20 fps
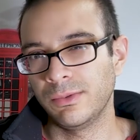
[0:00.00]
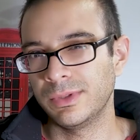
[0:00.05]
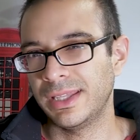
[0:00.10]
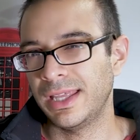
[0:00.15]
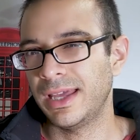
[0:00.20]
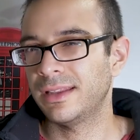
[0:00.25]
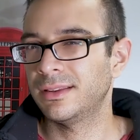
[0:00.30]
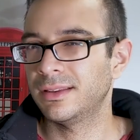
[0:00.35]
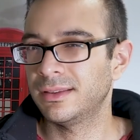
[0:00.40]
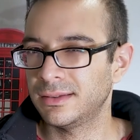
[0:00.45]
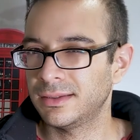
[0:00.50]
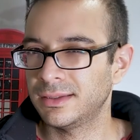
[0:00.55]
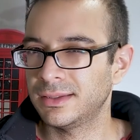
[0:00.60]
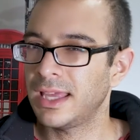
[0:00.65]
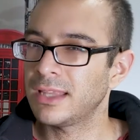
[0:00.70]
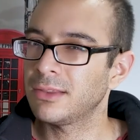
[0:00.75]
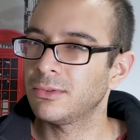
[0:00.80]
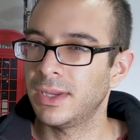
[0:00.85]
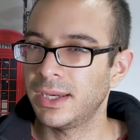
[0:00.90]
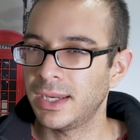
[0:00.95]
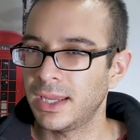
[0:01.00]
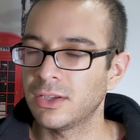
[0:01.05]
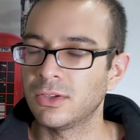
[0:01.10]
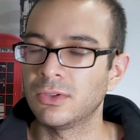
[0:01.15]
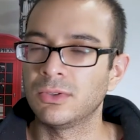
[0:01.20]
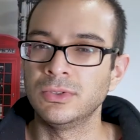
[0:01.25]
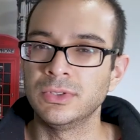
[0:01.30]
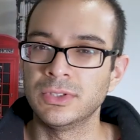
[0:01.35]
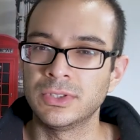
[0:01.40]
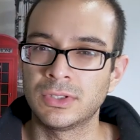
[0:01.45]
that that one I
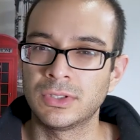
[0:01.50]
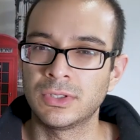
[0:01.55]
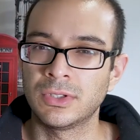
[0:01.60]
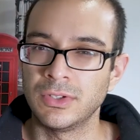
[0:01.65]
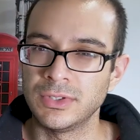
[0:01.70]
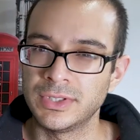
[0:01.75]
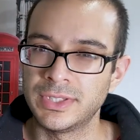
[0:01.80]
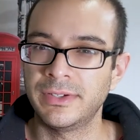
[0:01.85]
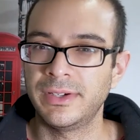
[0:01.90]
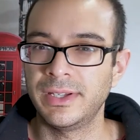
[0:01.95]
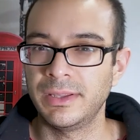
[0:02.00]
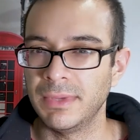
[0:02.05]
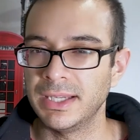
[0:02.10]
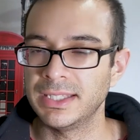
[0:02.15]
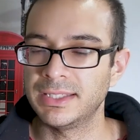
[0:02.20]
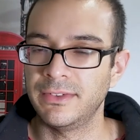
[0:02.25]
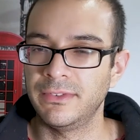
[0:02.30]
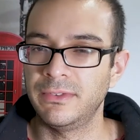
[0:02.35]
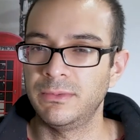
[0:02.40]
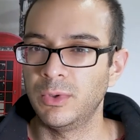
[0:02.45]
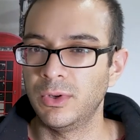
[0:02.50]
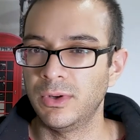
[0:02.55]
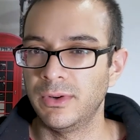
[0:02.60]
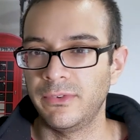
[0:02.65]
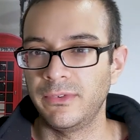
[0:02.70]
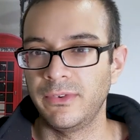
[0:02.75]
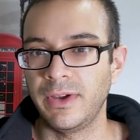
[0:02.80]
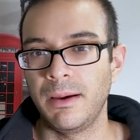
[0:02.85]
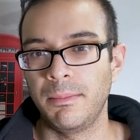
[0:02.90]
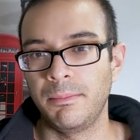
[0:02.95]
considered myself more
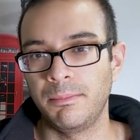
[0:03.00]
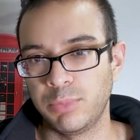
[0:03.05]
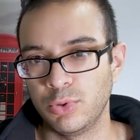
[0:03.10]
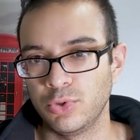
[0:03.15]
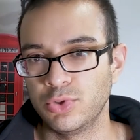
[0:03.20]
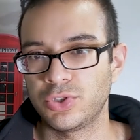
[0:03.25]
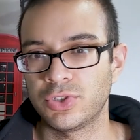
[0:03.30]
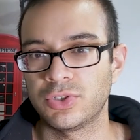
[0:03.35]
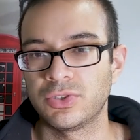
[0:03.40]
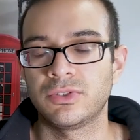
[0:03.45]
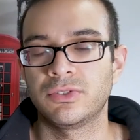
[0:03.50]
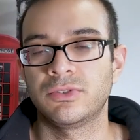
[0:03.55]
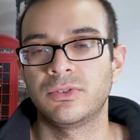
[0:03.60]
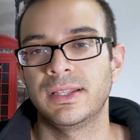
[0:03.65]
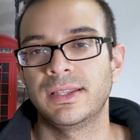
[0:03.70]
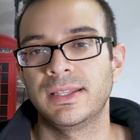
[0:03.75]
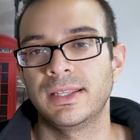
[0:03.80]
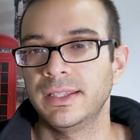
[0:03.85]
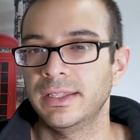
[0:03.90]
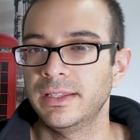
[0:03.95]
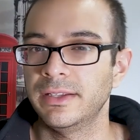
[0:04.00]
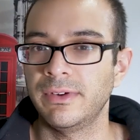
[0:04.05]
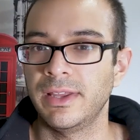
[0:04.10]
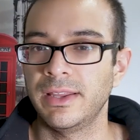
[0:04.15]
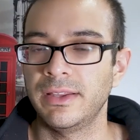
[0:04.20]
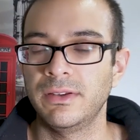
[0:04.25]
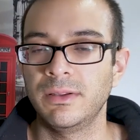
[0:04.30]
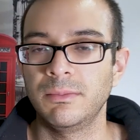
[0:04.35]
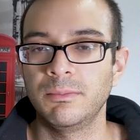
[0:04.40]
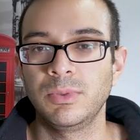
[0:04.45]
of a push strategy
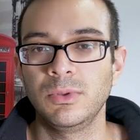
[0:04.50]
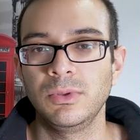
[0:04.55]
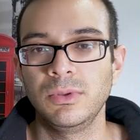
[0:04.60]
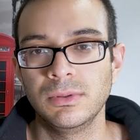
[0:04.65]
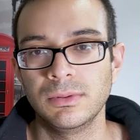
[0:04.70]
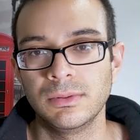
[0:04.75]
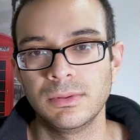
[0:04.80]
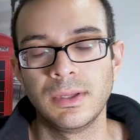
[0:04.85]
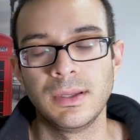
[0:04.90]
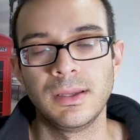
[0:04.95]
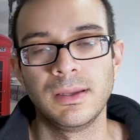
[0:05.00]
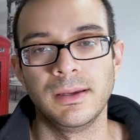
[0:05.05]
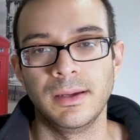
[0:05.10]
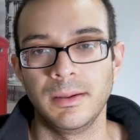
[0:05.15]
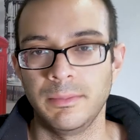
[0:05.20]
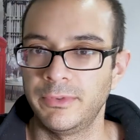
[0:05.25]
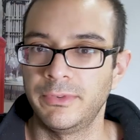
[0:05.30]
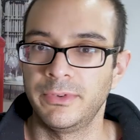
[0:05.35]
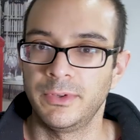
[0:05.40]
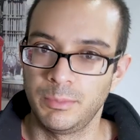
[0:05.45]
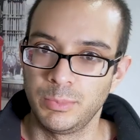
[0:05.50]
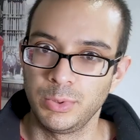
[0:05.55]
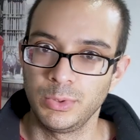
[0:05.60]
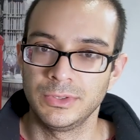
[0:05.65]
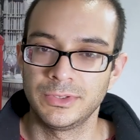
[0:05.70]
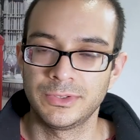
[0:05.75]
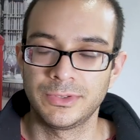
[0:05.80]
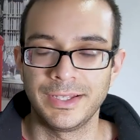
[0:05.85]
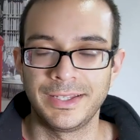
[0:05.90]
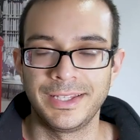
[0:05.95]
rather than pull. I prefer pull
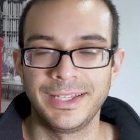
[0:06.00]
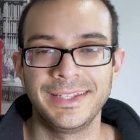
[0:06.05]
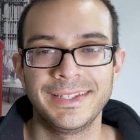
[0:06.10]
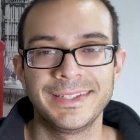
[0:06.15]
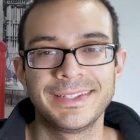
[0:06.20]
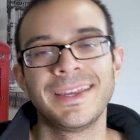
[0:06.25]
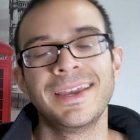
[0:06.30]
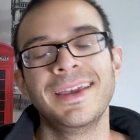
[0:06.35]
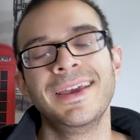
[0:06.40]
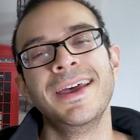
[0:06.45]
strategies.